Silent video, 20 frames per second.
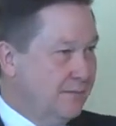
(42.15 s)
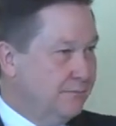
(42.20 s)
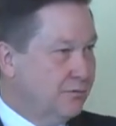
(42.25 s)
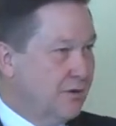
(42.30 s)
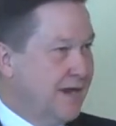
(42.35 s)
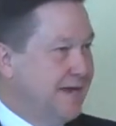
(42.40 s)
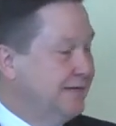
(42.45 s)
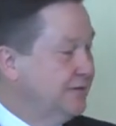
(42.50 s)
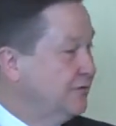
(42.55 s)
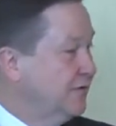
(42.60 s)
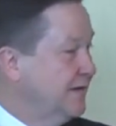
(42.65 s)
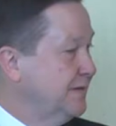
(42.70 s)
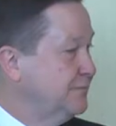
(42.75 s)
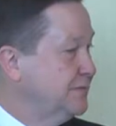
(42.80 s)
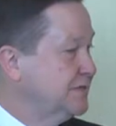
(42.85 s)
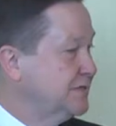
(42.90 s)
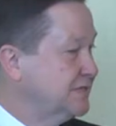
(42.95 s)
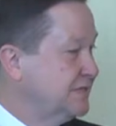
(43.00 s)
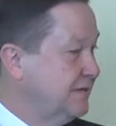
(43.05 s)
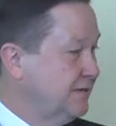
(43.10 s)
Brian
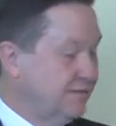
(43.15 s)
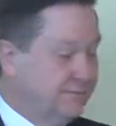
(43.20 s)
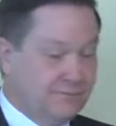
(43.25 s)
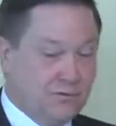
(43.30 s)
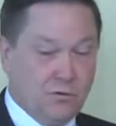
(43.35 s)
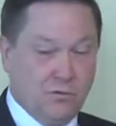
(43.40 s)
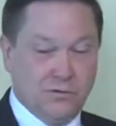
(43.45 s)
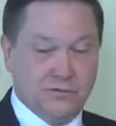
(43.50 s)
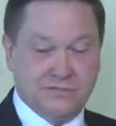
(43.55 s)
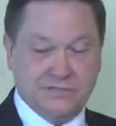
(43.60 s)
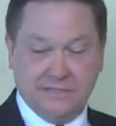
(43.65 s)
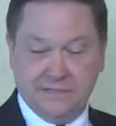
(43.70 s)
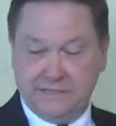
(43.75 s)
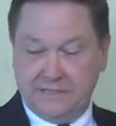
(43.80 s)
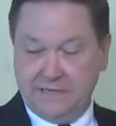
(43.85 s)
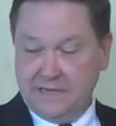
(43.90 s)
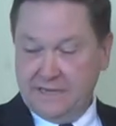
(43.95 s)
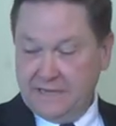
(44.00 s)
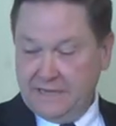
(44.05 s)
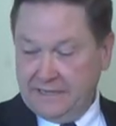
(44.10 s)
Grimm is here, of course,
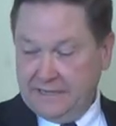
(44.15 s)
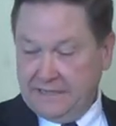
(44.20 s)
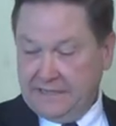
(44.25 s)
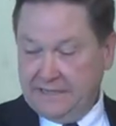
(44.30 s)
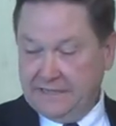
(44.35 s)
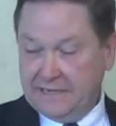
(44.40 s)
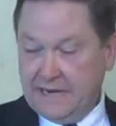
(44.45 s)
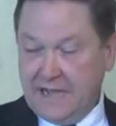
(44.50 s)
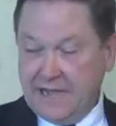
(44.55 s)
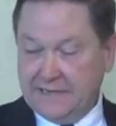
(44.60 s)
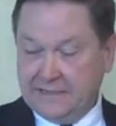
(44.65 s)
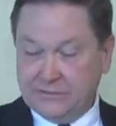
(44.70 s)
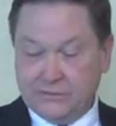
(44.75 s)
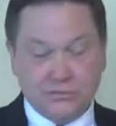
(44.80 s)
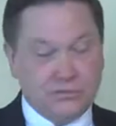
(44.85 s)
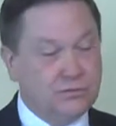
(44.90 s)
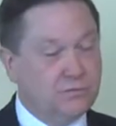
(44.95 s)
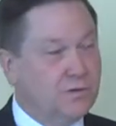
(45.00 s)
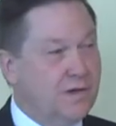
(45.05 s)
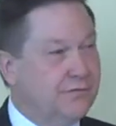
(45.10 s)
and he and I
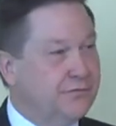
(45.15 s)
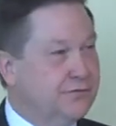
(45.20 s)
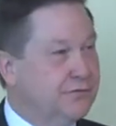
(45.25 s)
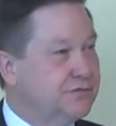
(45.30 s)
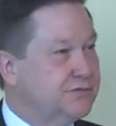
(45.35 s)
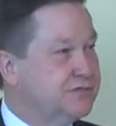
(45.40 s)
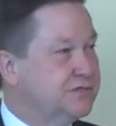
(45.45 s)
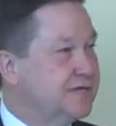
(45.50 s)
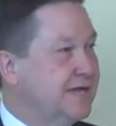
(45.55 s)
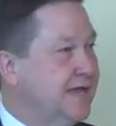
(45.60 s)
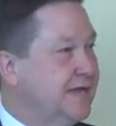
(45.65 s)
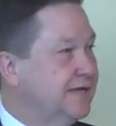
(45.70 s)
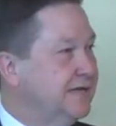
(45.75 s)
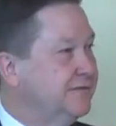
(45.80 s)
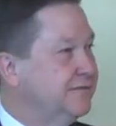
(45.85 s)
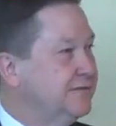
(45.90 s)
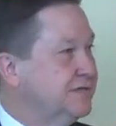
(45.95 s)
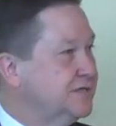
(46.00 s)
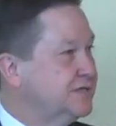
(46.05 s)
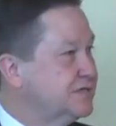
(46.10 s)
and two others
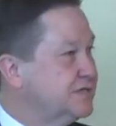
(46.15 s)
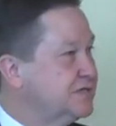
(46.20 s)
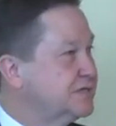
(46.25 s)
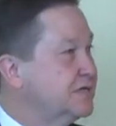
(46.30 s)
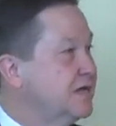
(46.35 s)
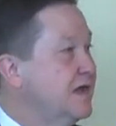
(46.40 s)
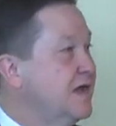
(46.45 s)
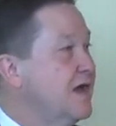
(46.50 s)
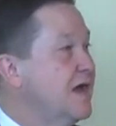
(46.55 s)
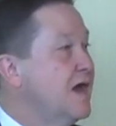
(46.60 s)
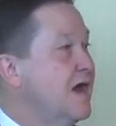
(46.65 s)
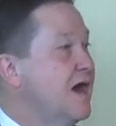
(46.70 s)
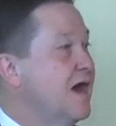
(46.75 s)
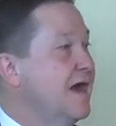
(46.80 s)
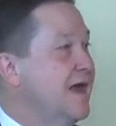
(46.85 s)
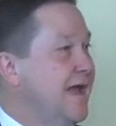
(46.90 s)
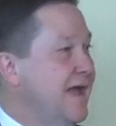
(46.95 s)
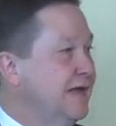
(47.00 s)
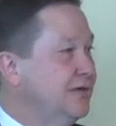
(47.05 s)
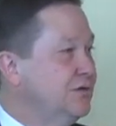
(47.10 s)
edit this
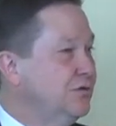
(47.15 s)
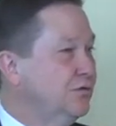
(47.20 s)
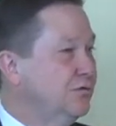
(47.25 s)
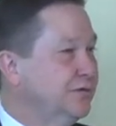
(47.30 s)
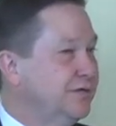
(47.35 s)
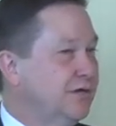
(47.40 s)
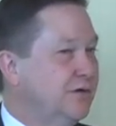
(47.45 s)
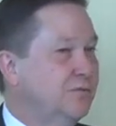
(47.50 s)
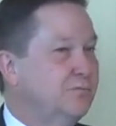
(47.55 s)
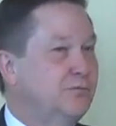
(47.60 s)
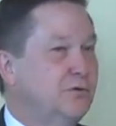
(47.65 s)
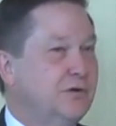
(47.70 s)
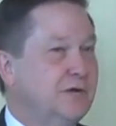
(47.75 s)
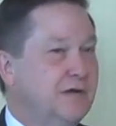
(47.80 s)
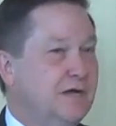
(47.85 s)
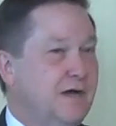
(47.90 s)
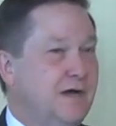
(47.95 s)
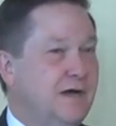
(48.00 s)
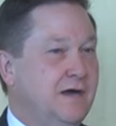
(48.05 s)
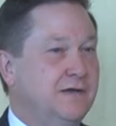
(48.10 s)
annual
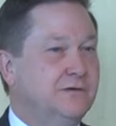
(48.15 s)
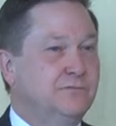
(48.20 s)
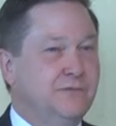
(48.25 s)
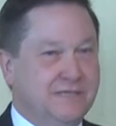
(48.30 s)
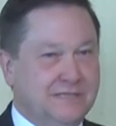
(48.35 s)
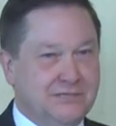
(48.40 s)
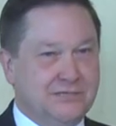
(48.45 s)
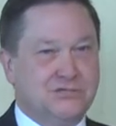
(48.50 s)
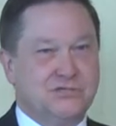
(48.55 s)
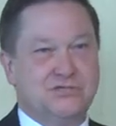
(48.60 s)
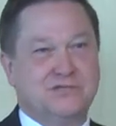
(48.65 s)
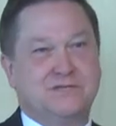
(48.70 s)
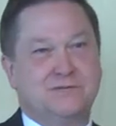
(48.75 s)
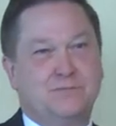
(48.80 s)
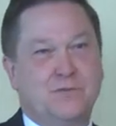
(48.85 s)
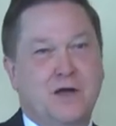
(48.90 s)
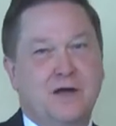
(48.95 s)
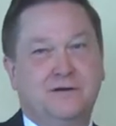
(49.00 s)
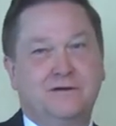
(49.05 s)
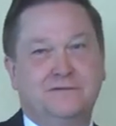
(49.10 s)
yearbook on religious
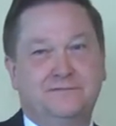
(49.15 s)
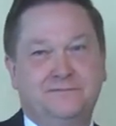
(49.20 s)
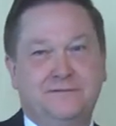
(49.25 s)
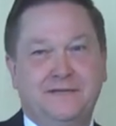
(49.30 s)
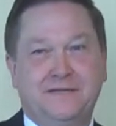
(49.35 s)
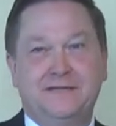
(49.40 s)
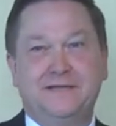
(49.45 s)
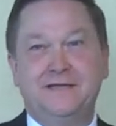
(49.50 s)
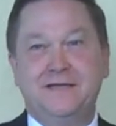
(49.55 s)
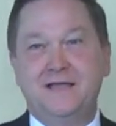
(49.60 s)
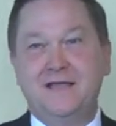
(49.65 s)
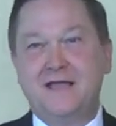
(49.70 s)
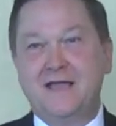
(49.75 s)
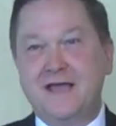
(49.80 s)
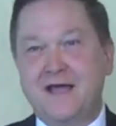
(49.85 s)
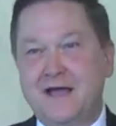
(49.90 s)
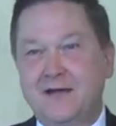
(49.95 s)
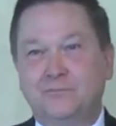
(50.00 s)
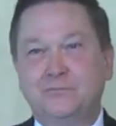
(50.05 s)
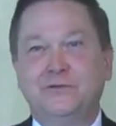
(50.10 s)
demography,
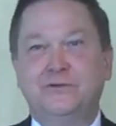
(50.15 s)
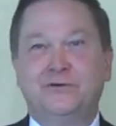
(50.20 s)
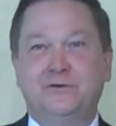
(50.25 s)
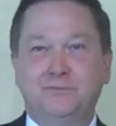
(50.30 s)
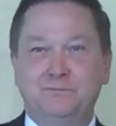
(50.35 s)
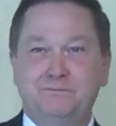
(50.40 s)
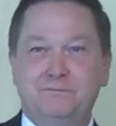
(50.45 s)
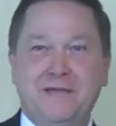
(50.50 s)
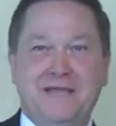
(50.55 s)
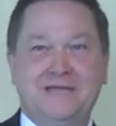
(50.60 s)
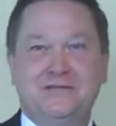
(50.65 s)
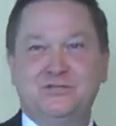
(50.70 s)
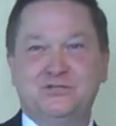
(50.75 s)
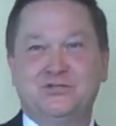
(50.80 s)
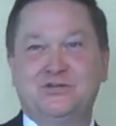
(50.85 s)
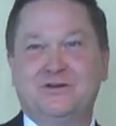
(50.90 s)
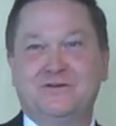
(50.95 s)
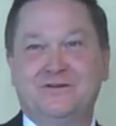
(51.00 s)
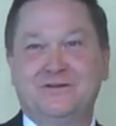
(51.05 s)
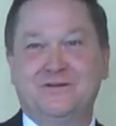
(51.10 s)
a real
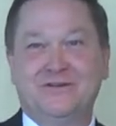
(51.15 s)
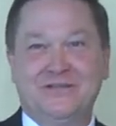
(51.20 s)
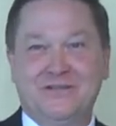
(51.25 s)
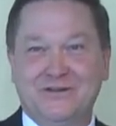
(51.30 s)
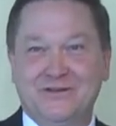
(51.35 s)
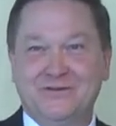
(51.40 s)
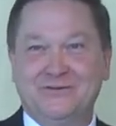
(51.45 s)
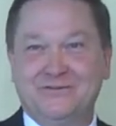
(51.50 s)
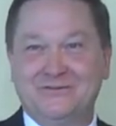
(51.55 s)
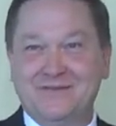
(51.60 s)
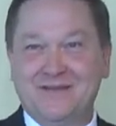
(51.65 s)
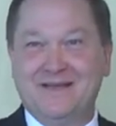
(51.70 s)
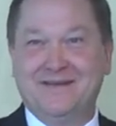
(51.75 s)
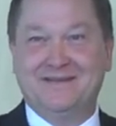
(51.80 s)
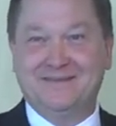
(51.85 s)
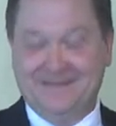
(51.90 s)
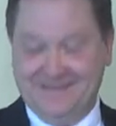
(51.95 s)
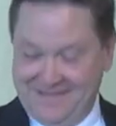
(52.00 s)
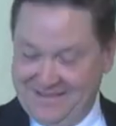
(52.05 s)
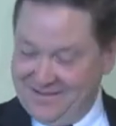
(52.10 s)
page-turner, you know,
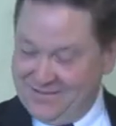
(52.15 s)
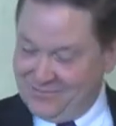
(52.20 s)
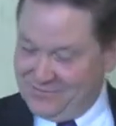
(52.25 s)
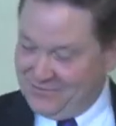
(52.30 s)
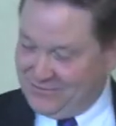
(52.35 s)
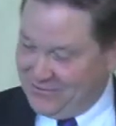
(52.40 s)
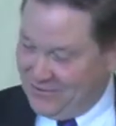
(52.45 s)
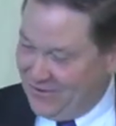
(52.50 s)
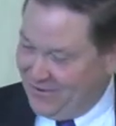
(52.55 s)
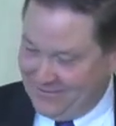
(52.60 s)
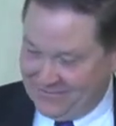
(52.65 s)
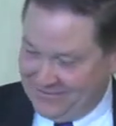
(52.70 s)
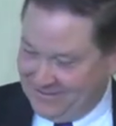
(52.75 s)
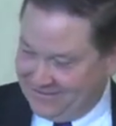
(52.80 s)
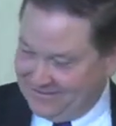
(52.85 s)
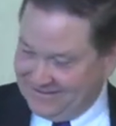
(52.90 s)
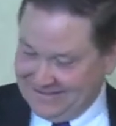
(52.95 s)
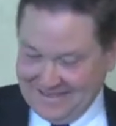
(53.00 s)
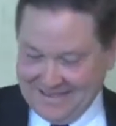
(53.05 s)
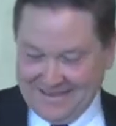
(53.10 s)
with all
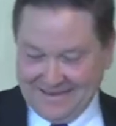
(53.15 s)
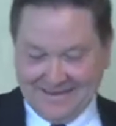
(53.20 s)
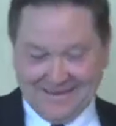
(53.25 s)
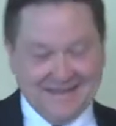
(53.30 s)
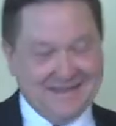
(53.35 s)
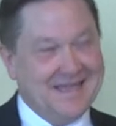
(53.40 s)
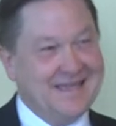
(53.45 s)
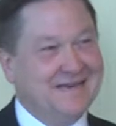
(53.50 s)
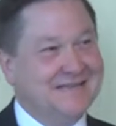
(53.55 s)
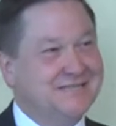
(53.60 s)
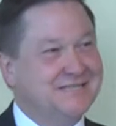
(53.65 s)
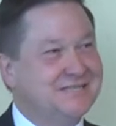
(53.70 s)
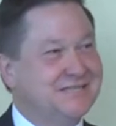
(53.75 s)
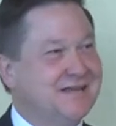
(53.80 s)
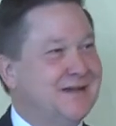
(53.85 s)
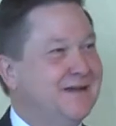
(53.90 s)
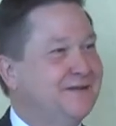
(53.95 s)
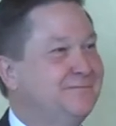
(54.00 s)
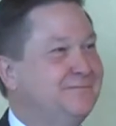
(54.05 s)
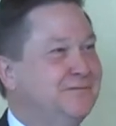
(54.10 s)
the
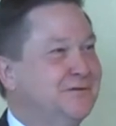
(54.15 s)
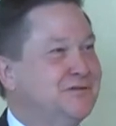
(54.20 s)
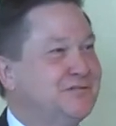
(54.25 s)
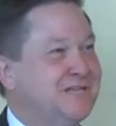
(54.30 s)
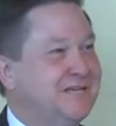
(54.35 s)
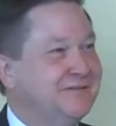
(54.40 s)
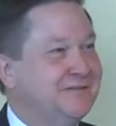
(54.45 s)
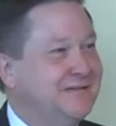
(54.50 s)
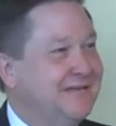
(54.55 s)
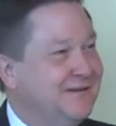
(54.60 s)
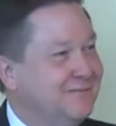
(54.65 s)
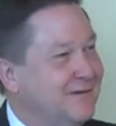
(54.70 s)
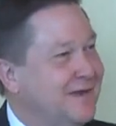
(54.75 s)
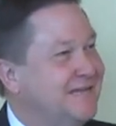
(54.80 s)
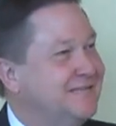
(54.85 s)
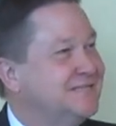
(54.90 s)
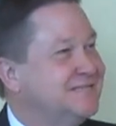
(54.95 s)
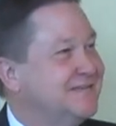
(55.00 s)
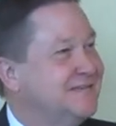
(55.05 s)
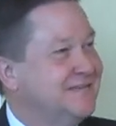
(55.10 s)
latest on fertility
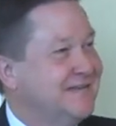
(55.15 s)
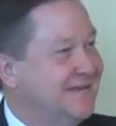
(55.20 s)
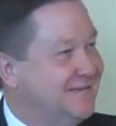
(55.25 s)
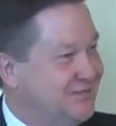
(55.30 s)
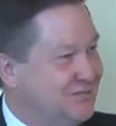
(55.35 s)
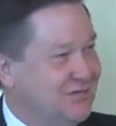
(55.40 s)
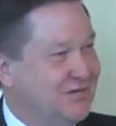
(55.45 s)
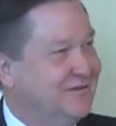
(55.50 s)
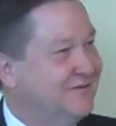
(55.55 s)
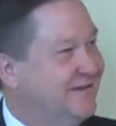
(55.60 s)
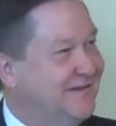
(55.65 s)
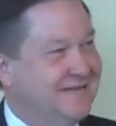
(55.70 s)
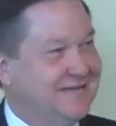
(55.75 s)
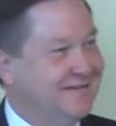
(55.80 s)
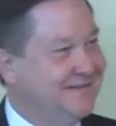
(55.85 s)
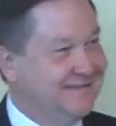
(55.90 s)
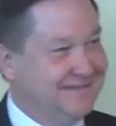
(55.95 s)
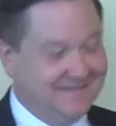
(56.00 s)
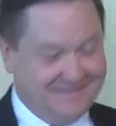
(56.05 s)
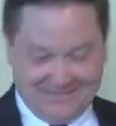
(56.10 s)
rates in
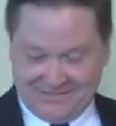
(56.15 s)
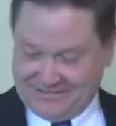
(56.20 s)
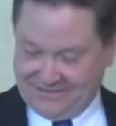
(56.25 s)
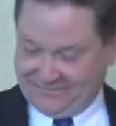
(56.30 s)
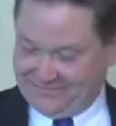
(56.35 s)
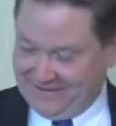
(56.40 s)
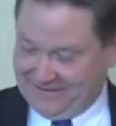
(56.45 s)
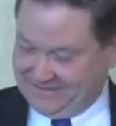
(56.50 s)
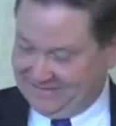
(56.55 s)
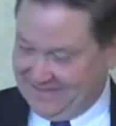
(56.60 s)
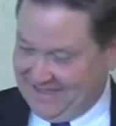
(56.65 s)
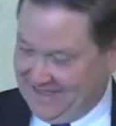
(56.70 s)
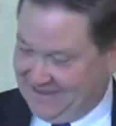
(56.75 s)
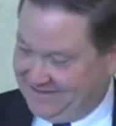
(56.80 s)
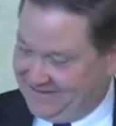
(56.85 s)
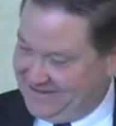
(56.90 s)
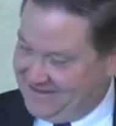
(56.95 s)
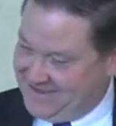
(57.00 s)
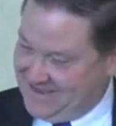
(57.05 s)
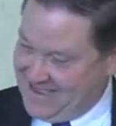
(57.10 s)
Nigeria and stuff like
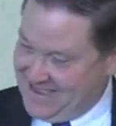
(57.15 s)
that.